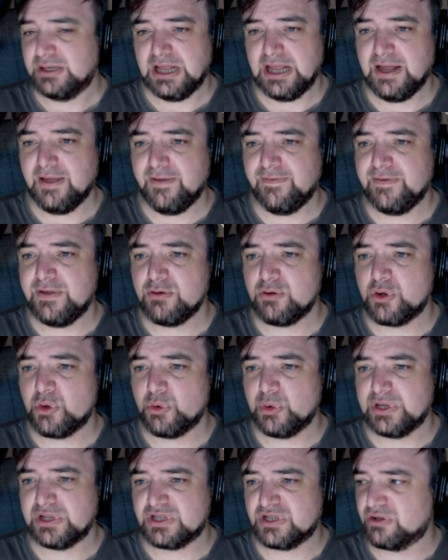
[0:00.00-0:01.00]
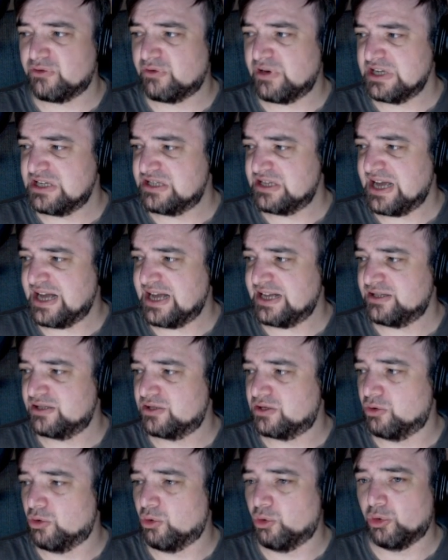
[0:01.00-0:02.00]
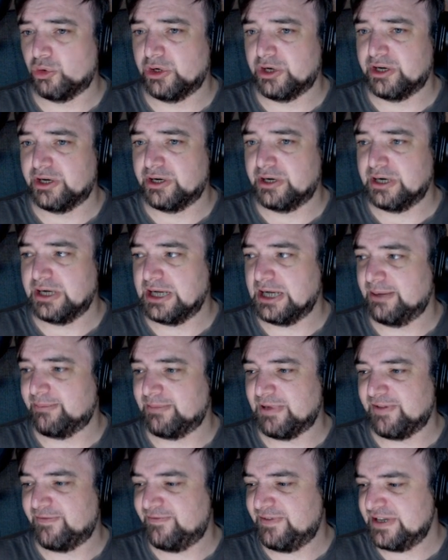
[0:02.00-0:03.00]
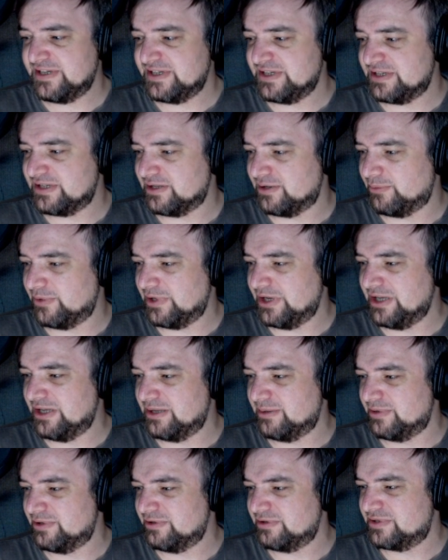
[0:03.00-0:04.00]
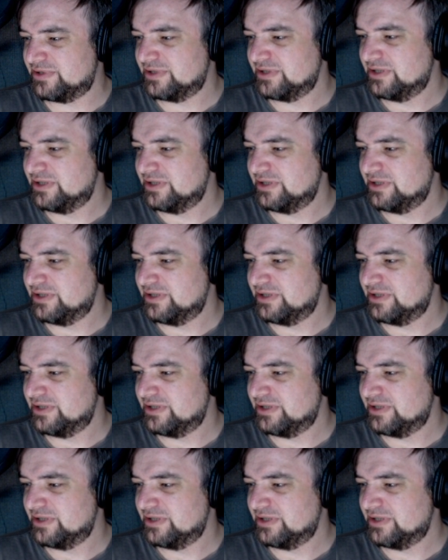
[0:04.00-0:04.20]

if you go into the right hand corner, my face is in the way at the moment.